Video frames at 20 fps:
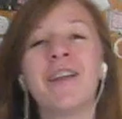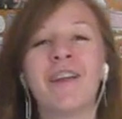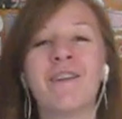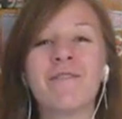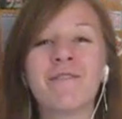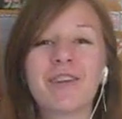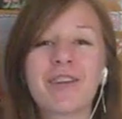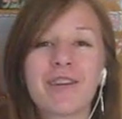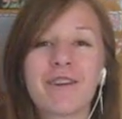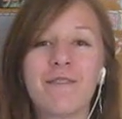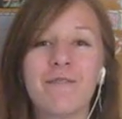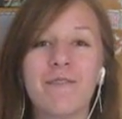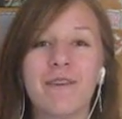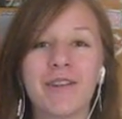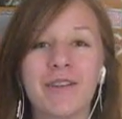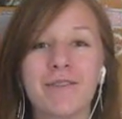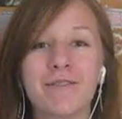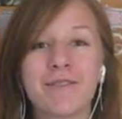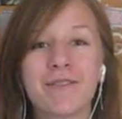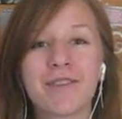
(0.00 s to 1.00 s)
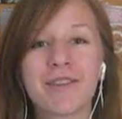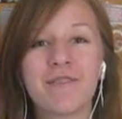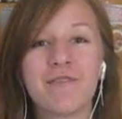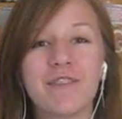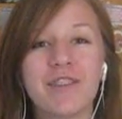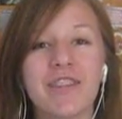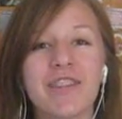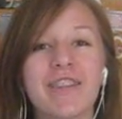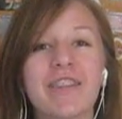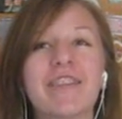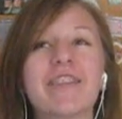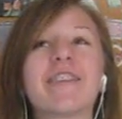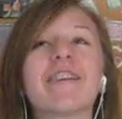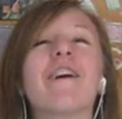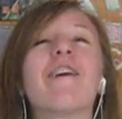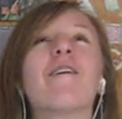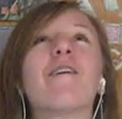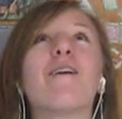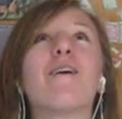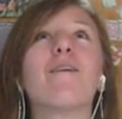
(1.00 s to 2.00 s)
and I really don't want to because that means it's
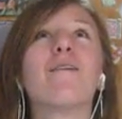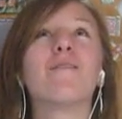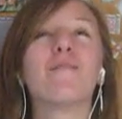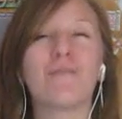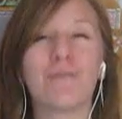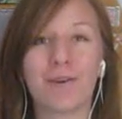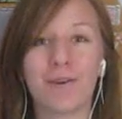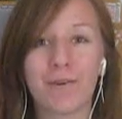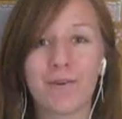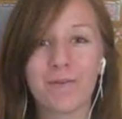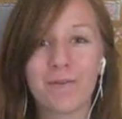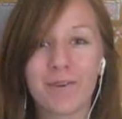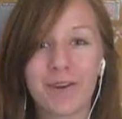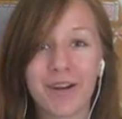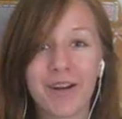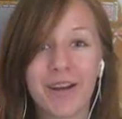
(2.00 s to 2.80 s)
over. Ow.